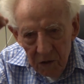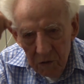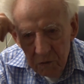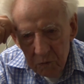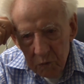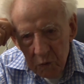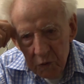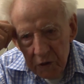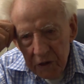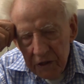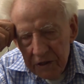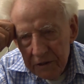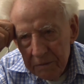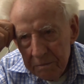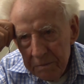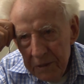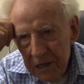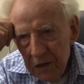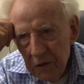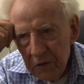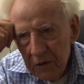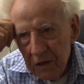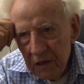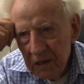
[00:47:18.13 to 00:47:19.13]
we're going to be
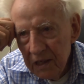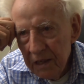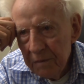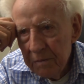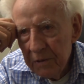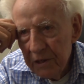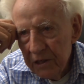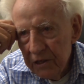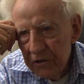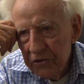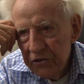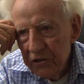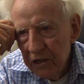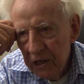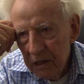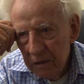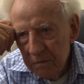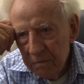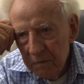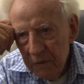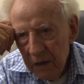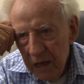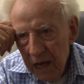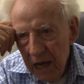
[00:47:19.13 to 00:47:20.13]
on a Liberty
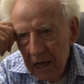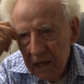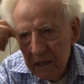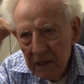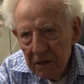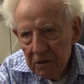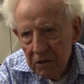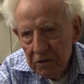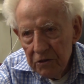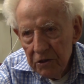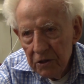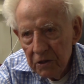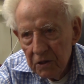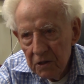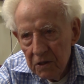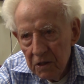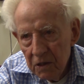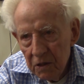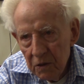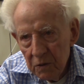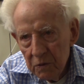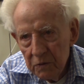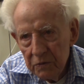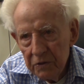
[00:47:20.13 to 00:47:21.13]
ship, and you're going to
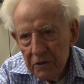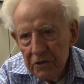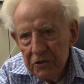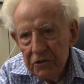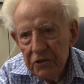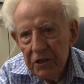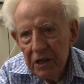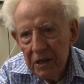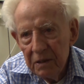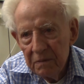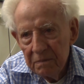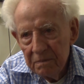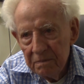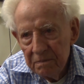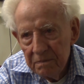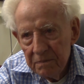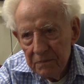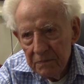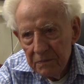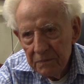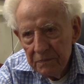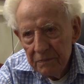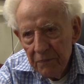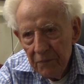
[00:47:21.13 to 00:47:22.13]
load the ship
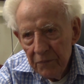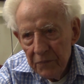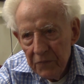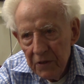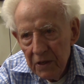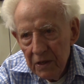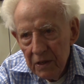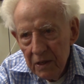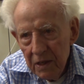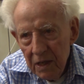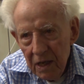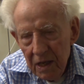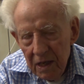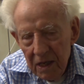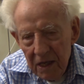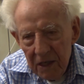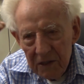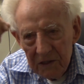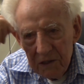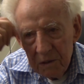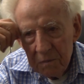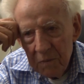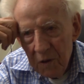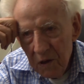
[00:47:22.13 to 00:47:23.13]

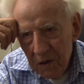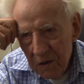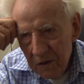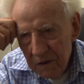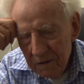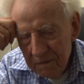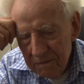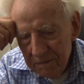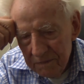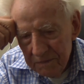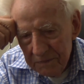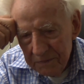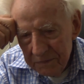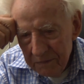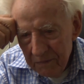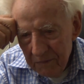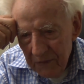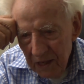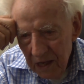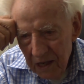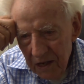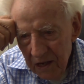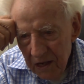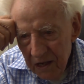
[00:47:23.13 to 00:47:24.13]
tomorrow.
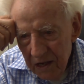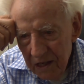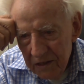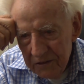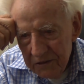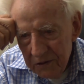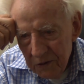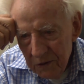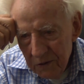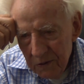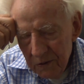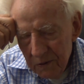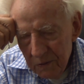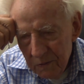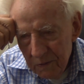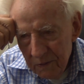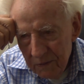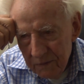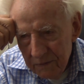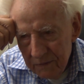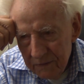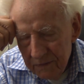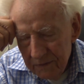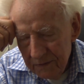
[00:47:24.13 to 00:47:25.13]
So
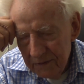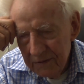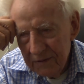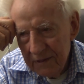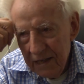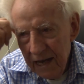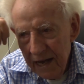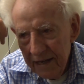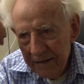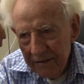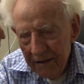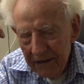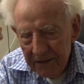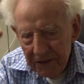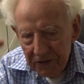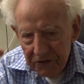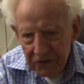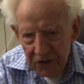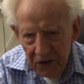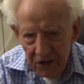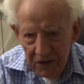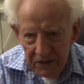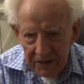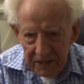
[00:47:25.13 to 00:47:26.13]
I got a
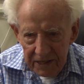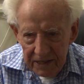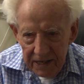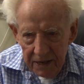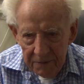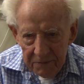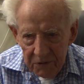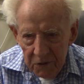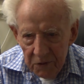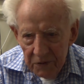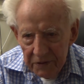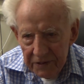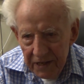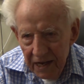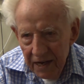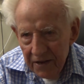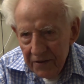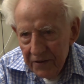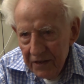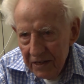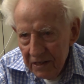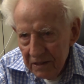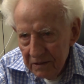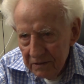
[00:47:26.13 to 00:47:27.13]
truck, and I'm going down
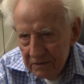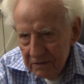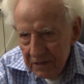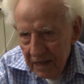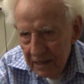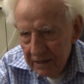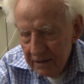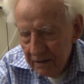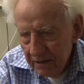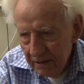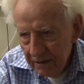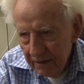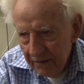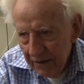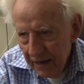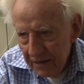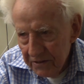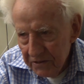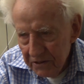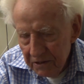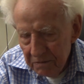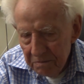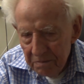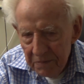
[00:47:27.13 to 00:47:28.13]
there and I
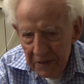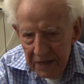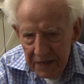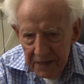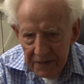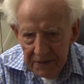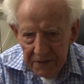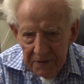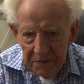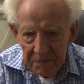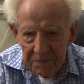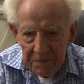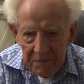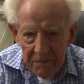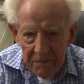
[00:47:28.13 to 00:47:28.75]
got some men,